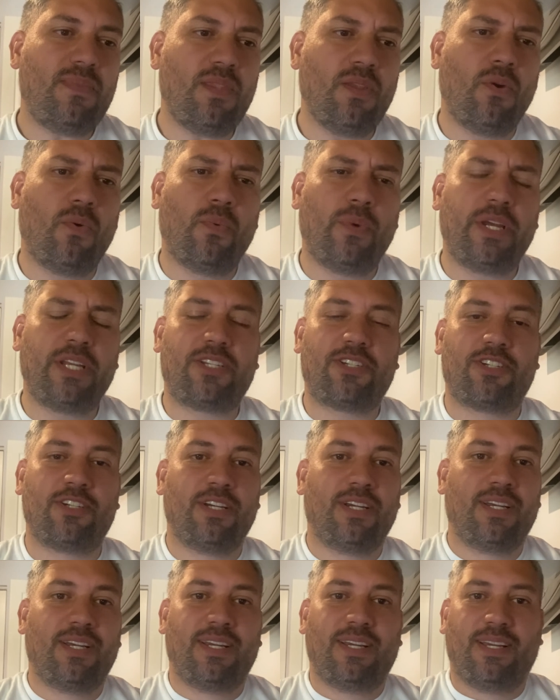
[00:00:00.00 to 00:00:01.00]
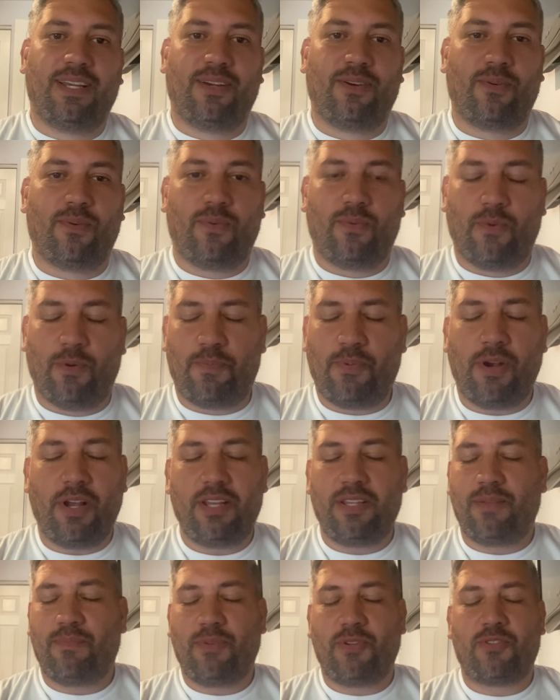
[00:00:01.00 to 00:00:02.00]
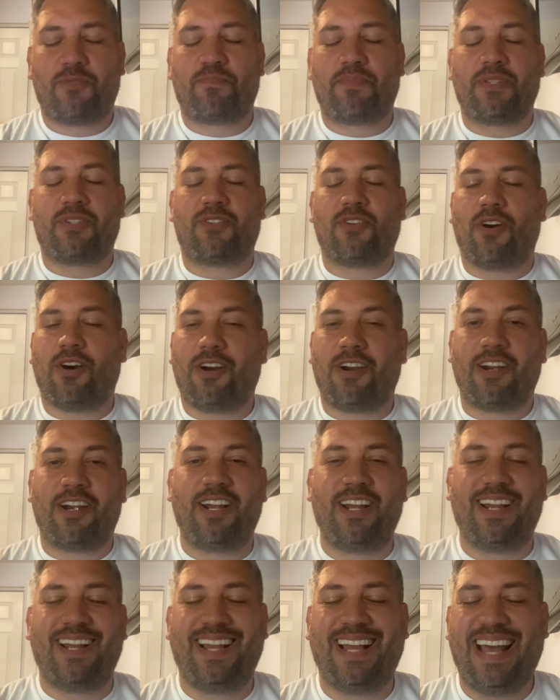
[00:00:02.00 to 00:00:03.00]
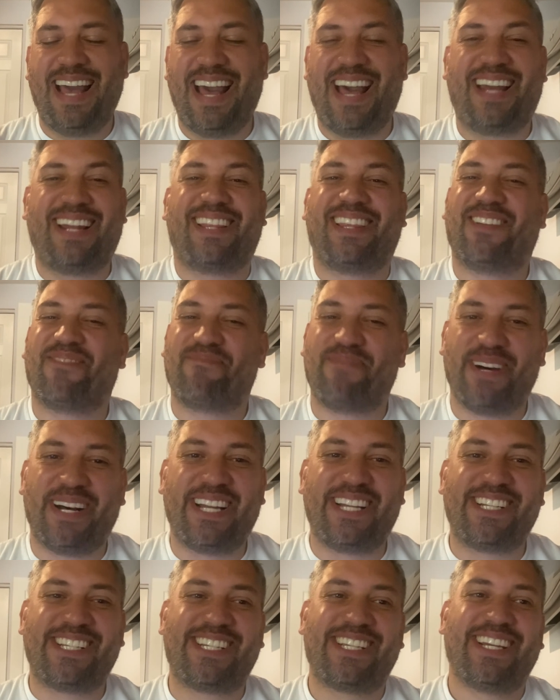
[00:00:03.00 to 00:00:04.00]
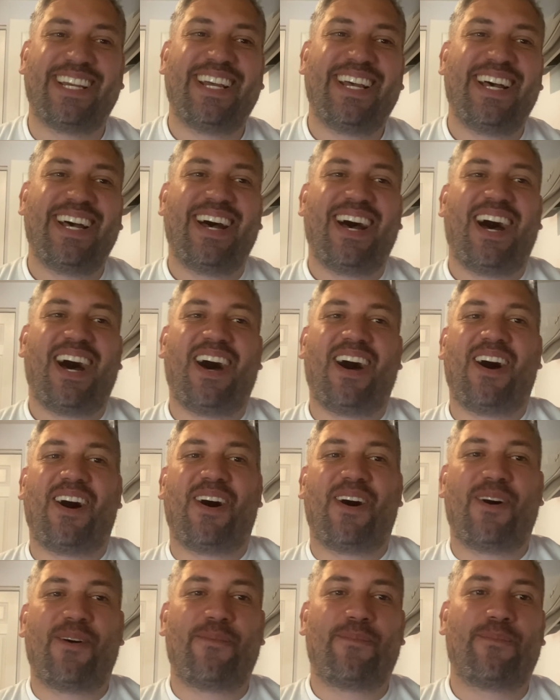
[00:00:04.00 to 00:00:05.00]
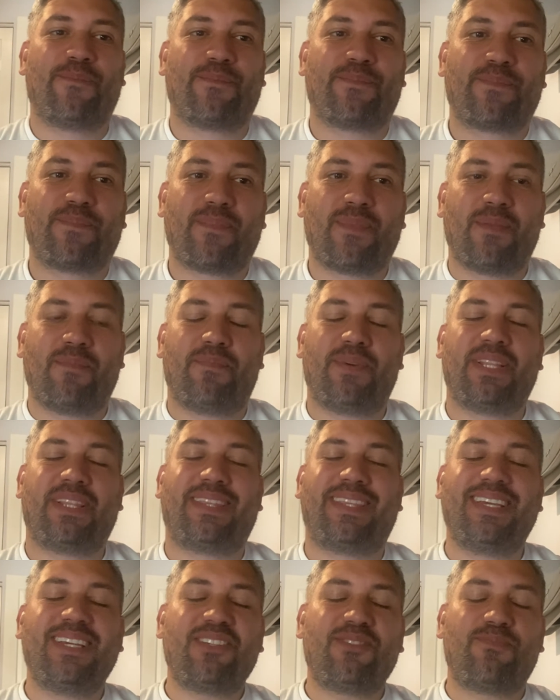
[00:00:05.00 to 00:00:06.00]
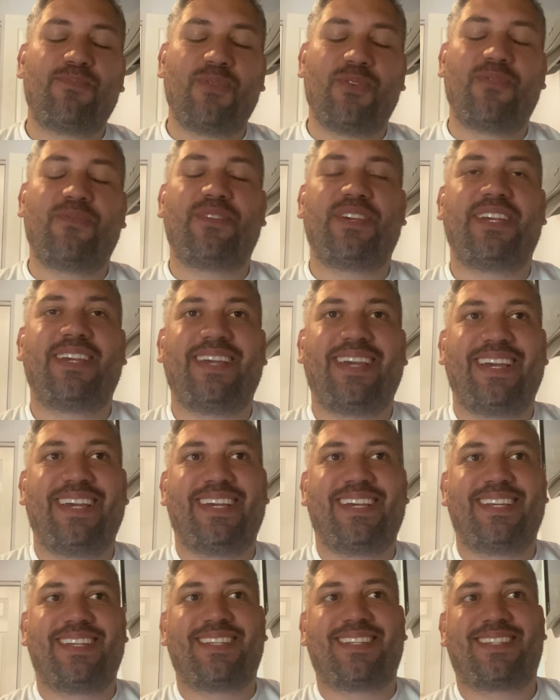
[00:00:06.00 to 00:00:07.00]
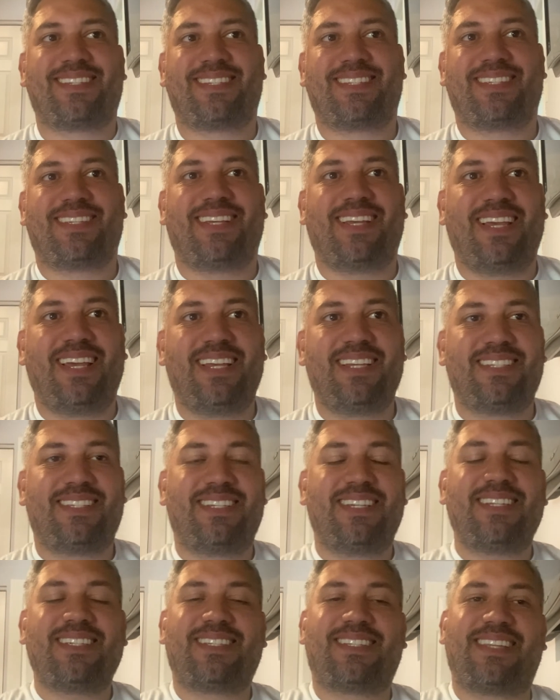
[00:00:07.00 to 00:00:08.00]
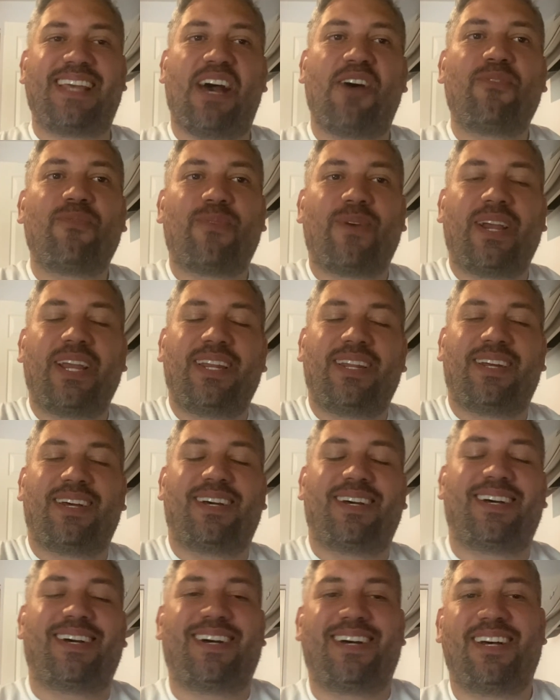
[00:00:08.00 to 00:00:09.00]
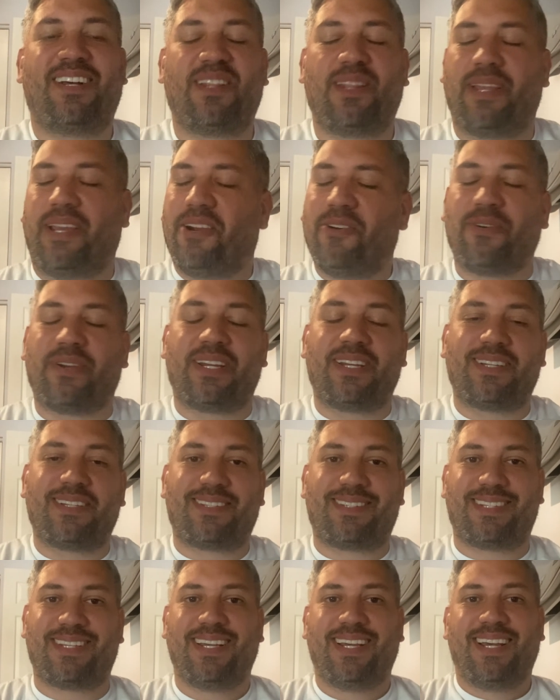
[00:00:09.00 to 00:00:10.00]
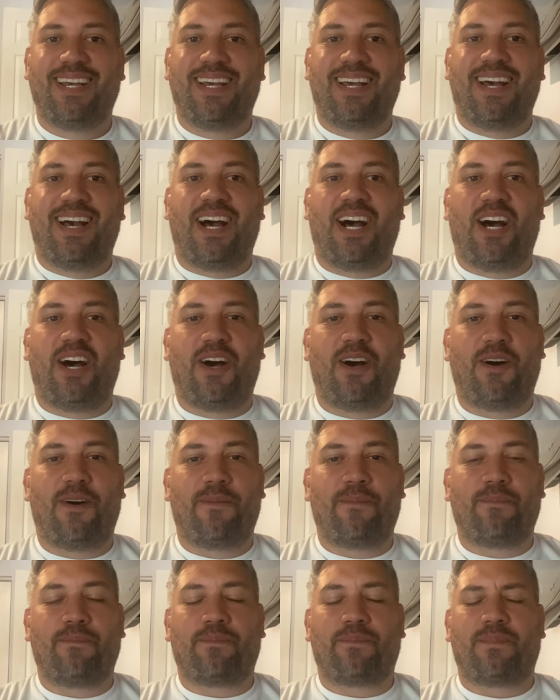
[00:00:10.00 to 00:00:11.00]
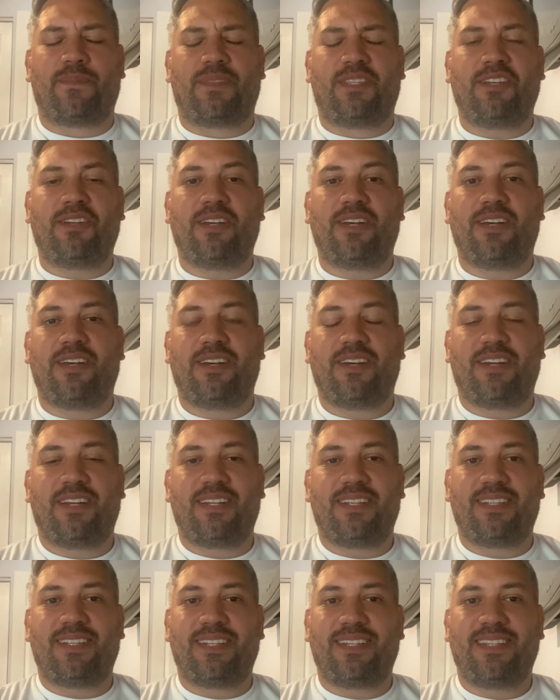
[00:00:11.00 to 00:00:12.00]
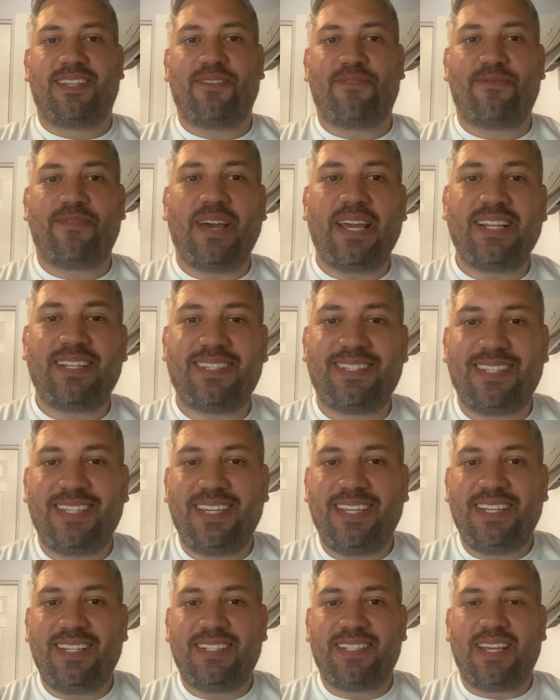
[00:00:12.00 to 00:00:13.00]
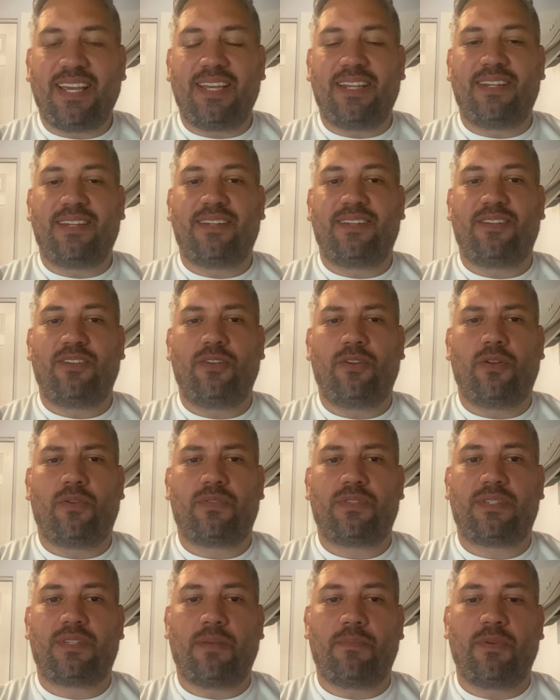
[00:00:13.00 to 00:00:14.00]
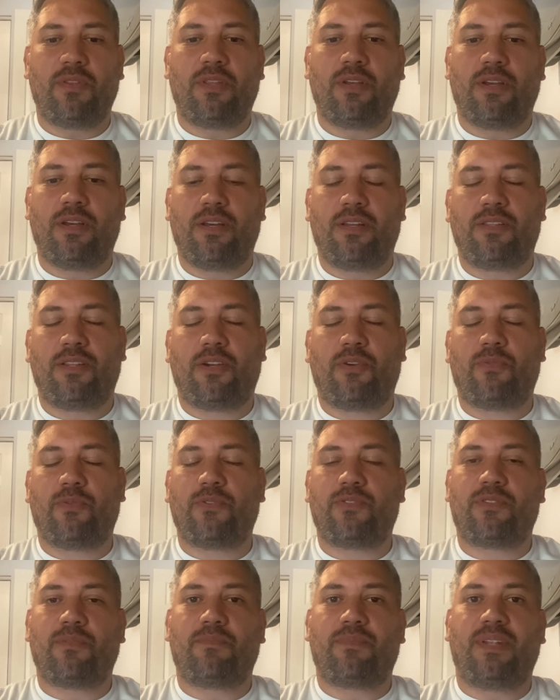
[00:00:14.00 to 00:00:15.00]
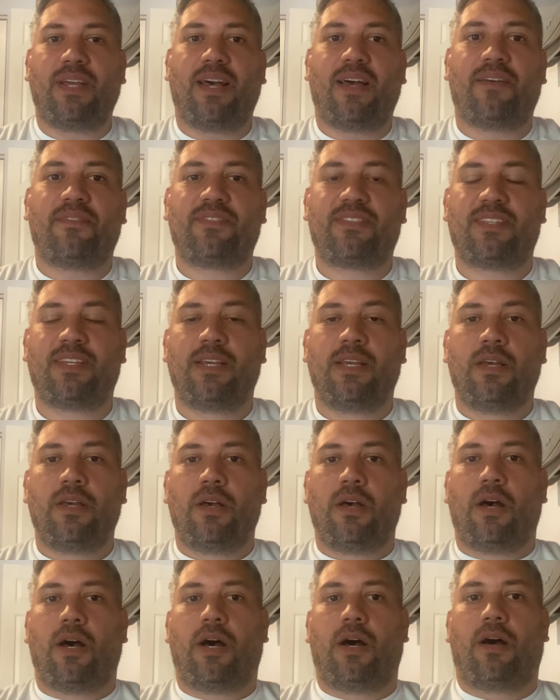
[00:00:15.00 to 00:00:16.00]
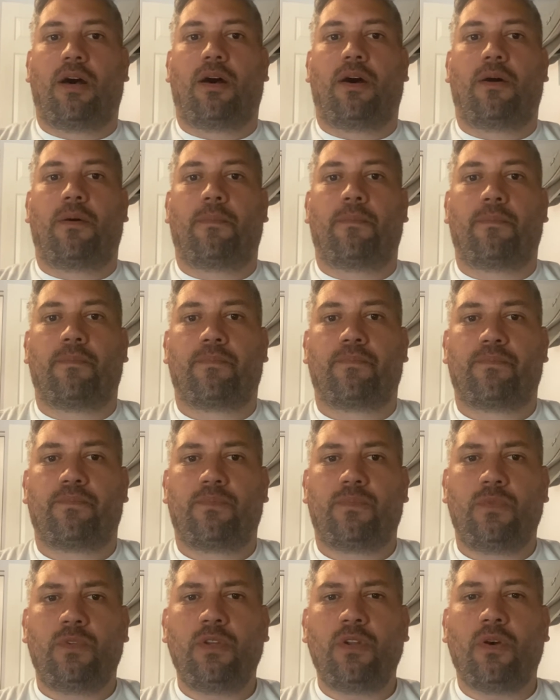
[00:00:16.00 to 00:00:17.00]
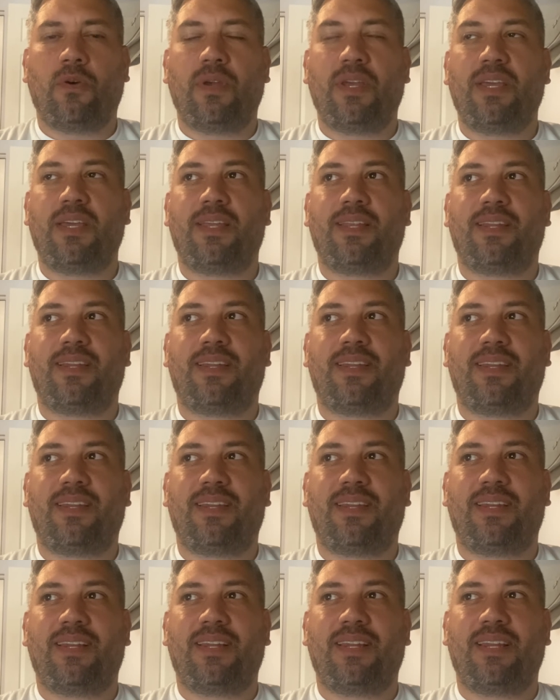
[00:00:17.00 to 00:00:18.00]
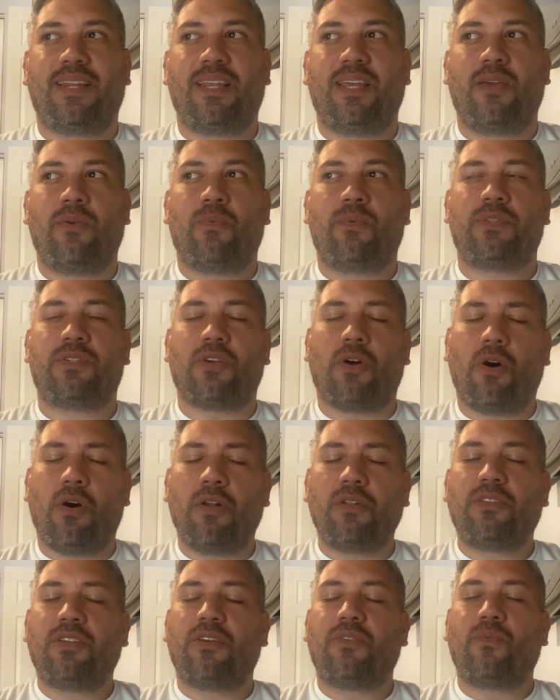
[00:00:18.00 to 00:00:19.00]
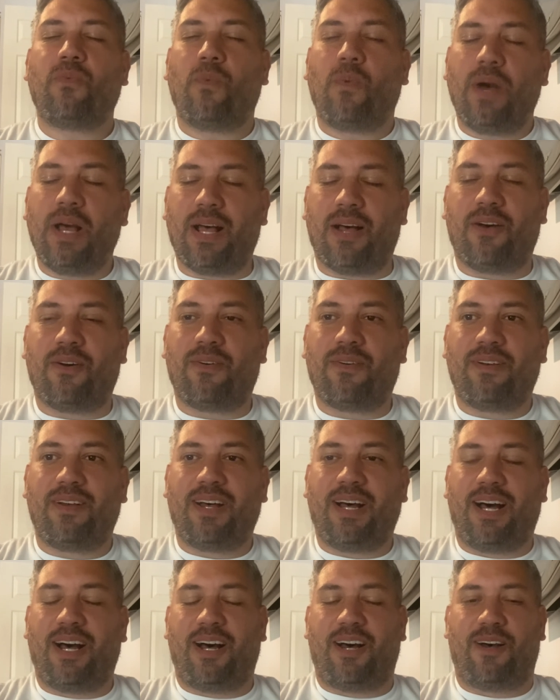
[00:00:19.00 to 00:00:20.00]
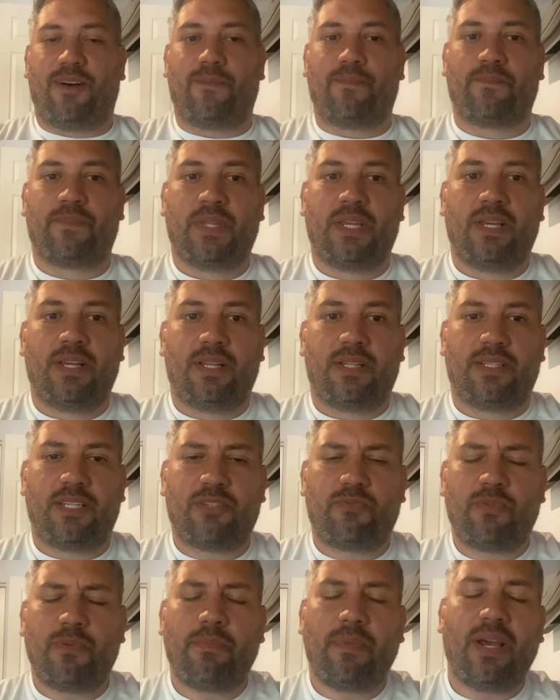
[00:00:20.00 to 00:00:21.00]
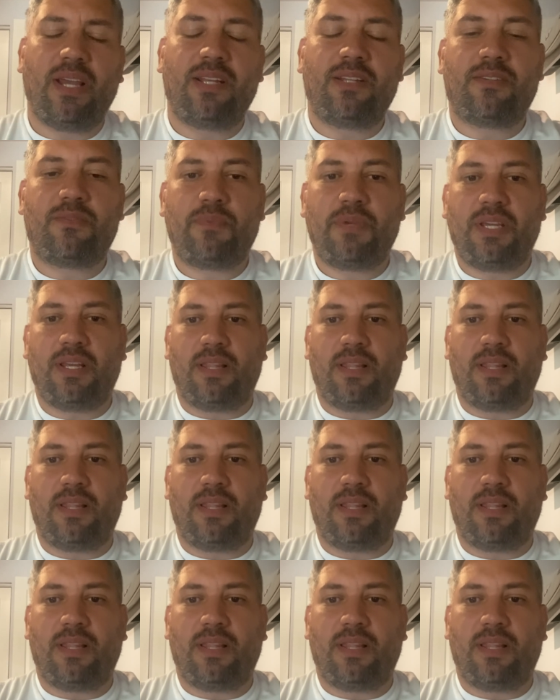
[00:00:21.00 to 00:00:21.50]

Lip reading: which were probably the most bizarre at the bunch. But this movie is just downright hilarious. The fight scenes and, you know, some of the gruesome deaths, you know, it was all done well. This reminds me a